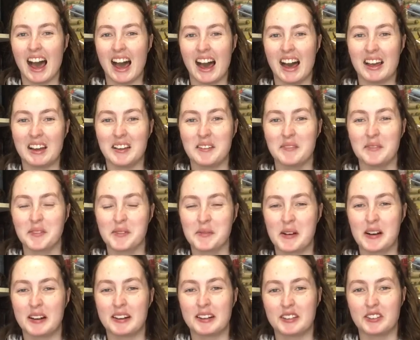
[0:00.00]
Hi
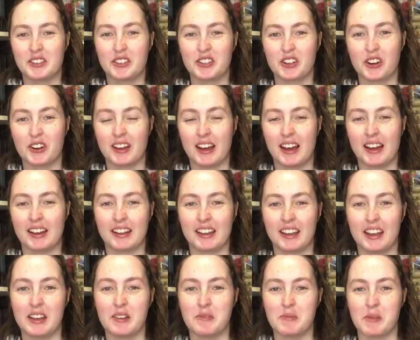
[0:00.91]
everyone, it's Jo Carter
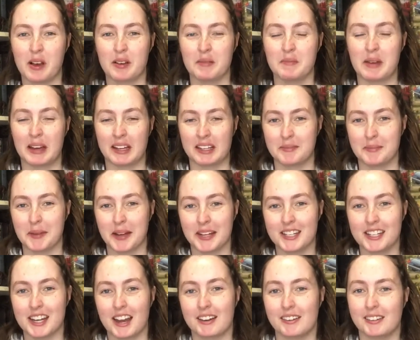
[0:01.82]
here. Welcome back to my
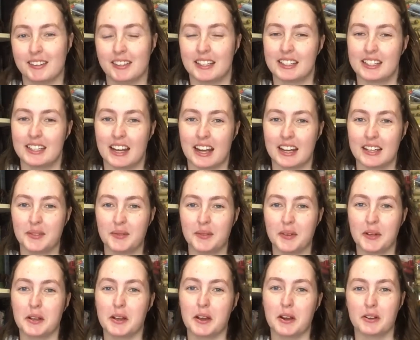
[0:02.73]
channel, and today's
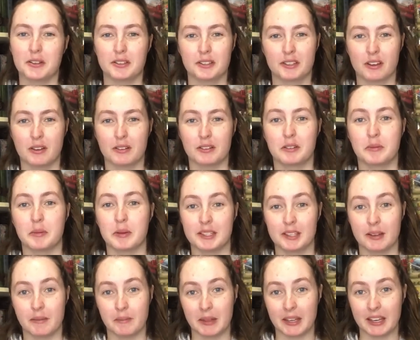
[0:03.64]
video is going to be
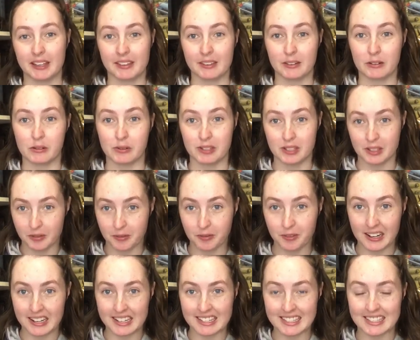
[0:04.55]
something a little
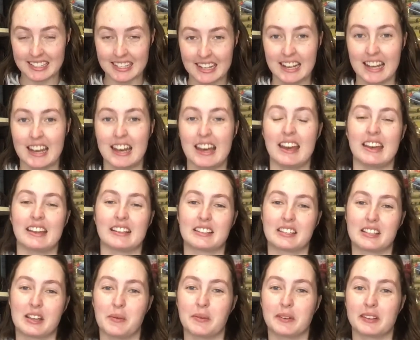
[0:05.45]
different. It's
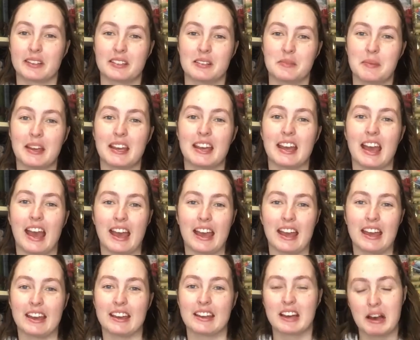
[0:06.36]
going to be
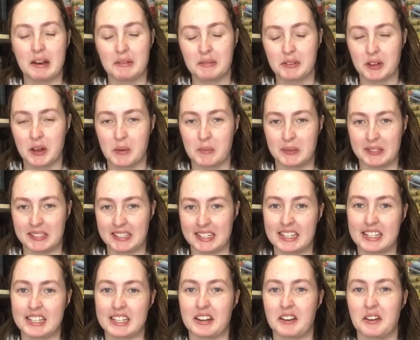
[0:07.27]
a cover
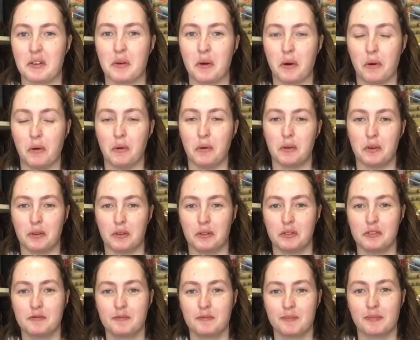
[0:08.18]
competition,
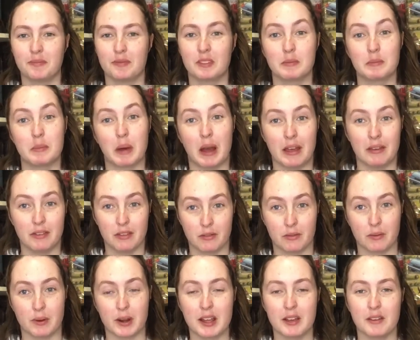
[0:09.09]
or my
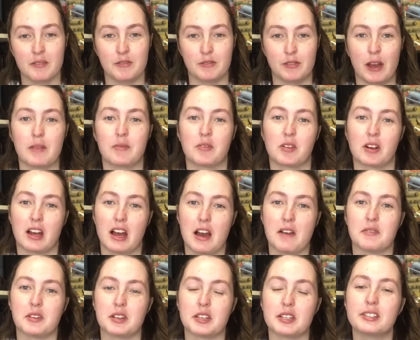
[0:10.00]
three favourite
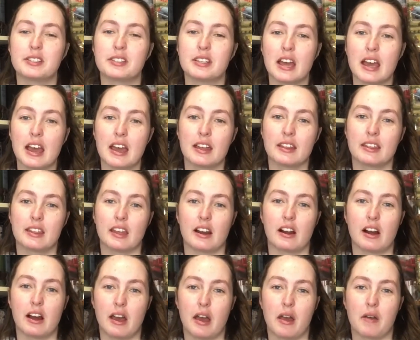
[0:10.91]
covers that
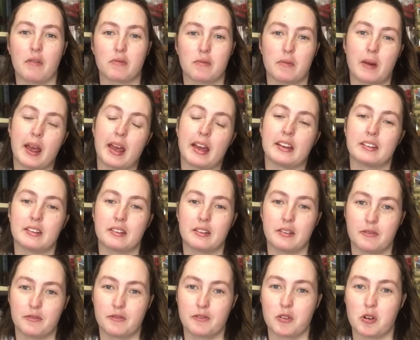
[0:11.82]
I have read
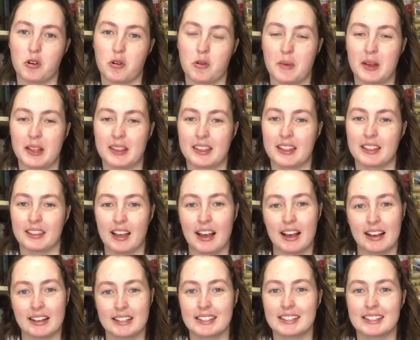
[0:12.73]
from the
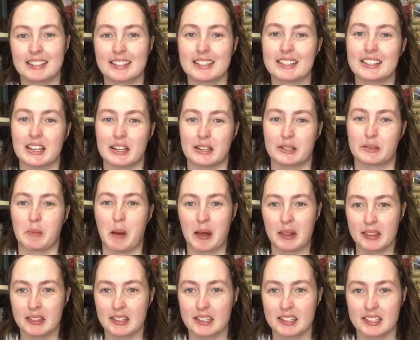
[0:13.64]
last 6
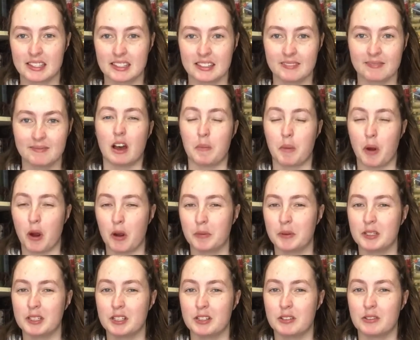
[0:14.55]
months. I'm
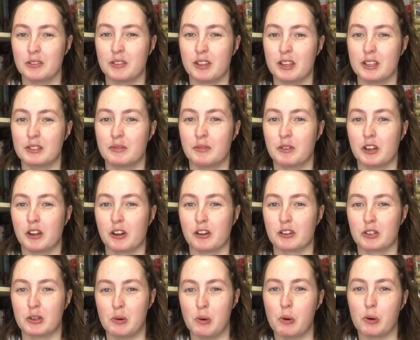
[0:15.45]
hoping to do these
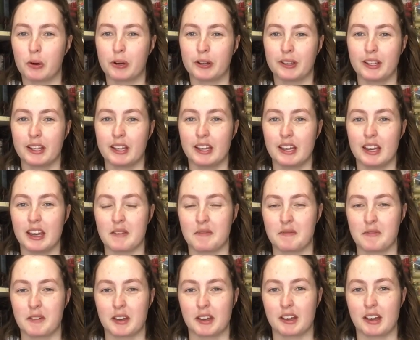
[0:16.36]
videos quarterly
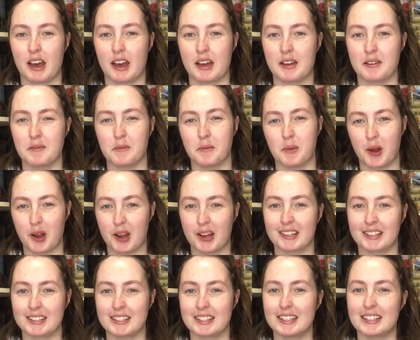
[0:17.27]
if it kind of
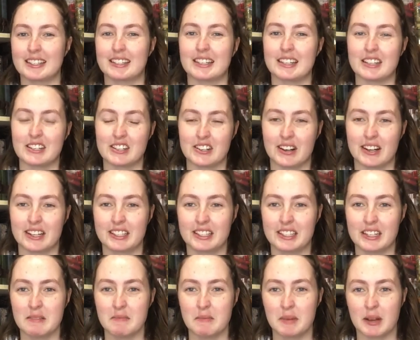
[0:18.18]
works and is
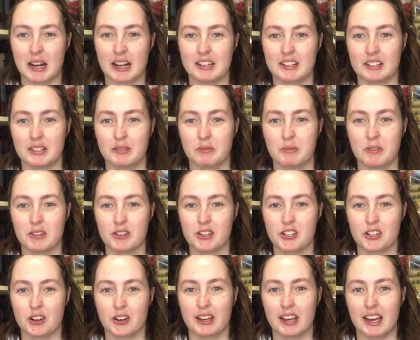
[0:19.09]
interesting, but I just want to
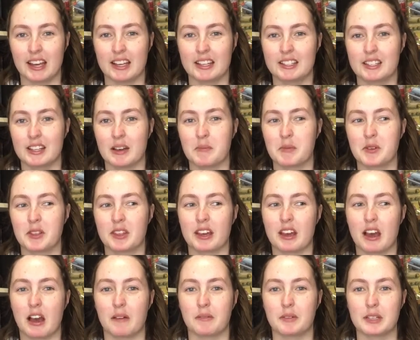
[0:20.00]
showcase some of the
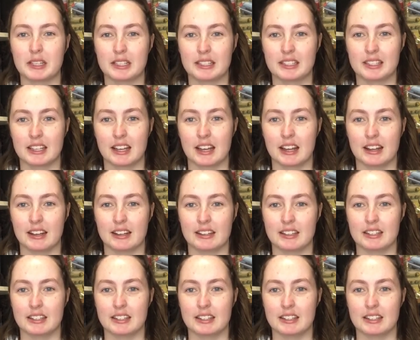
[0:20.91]
covers that